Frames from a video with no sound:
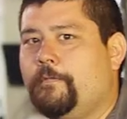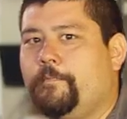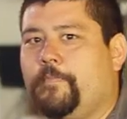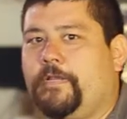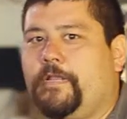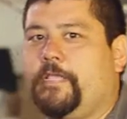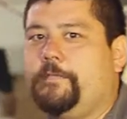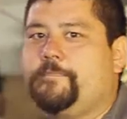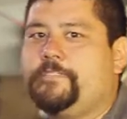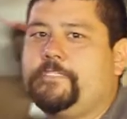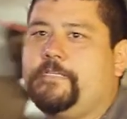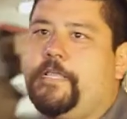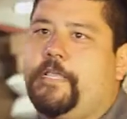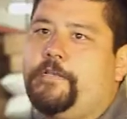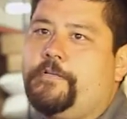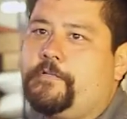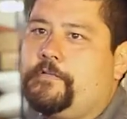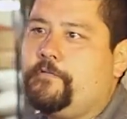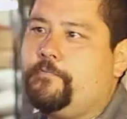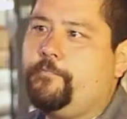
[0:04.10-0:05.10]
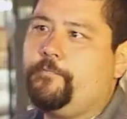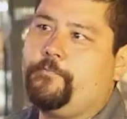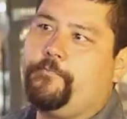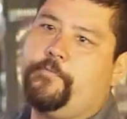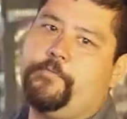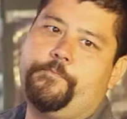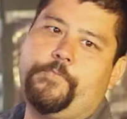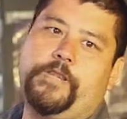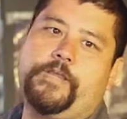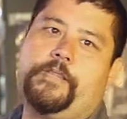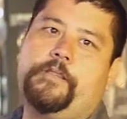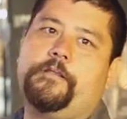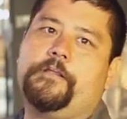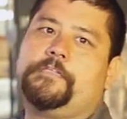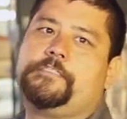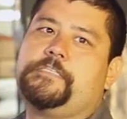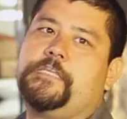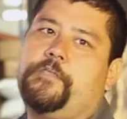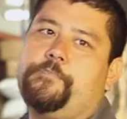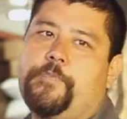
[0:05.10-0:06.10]
My name is Daniel. We've been here
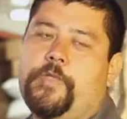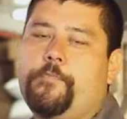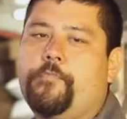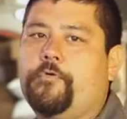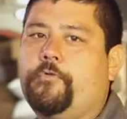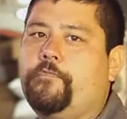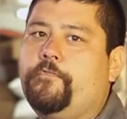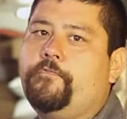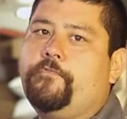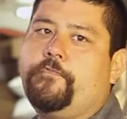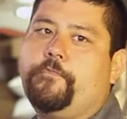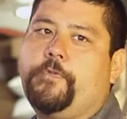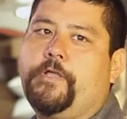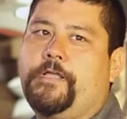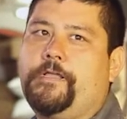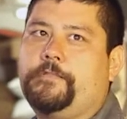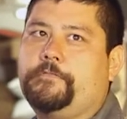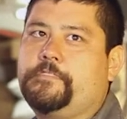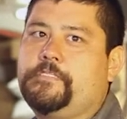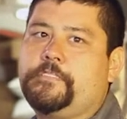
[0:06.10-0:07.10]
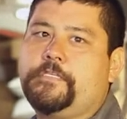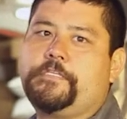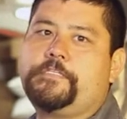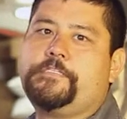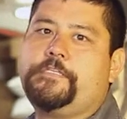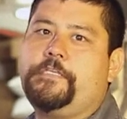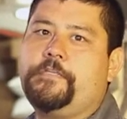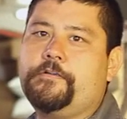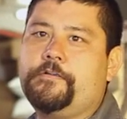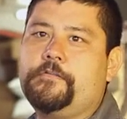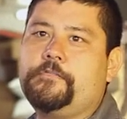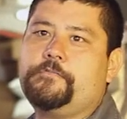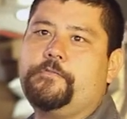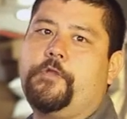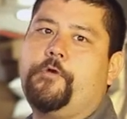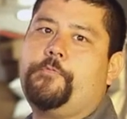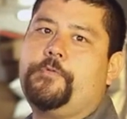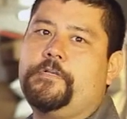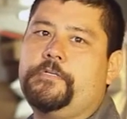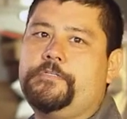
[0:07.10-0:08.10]
at South Bay Brewing for about six years. We
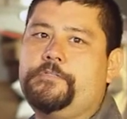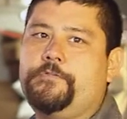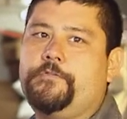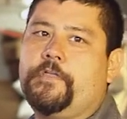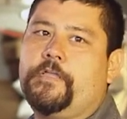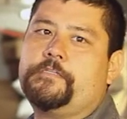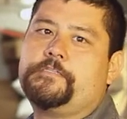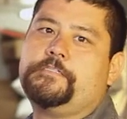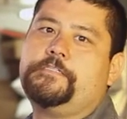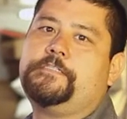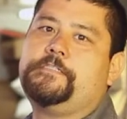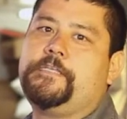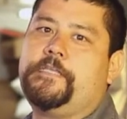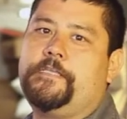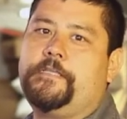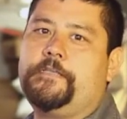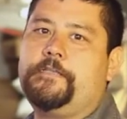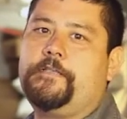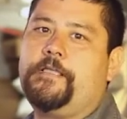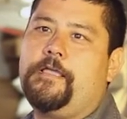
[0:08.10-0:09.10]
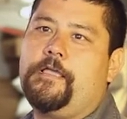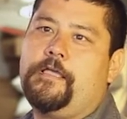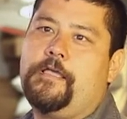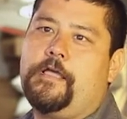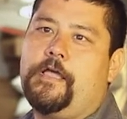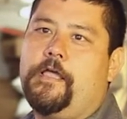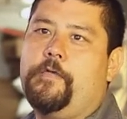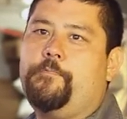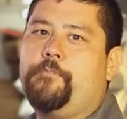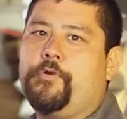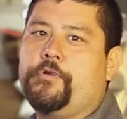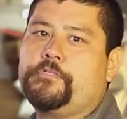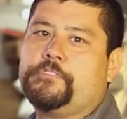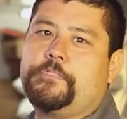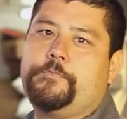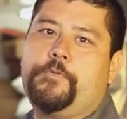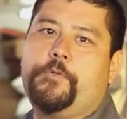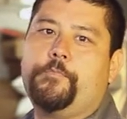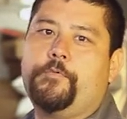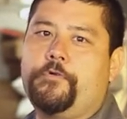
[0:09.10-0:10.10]
opened in 2010. I've
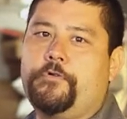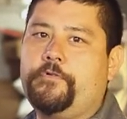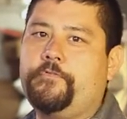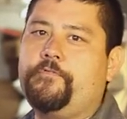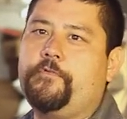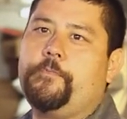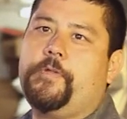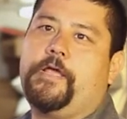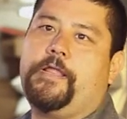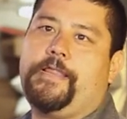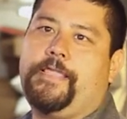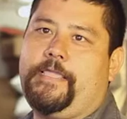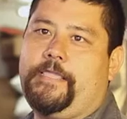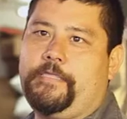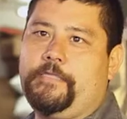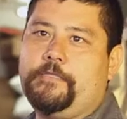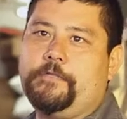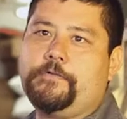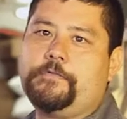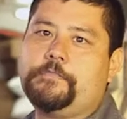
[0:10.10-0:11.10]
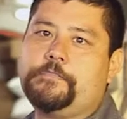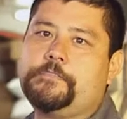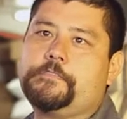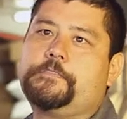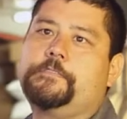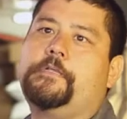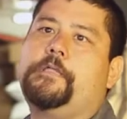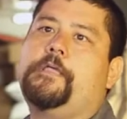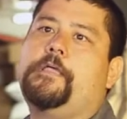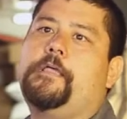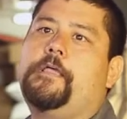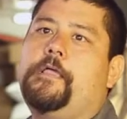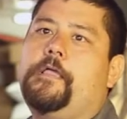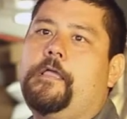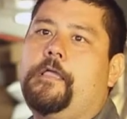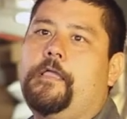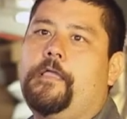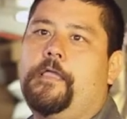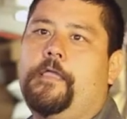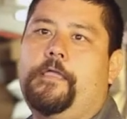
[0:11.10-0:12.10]
personally been brewing for about eight years,
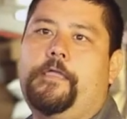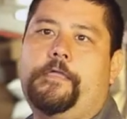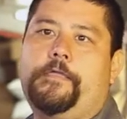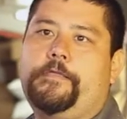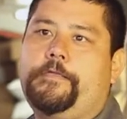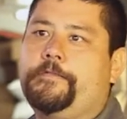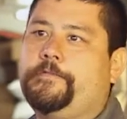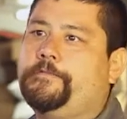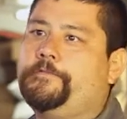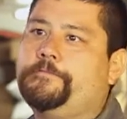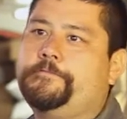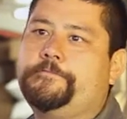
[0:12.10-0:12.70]
and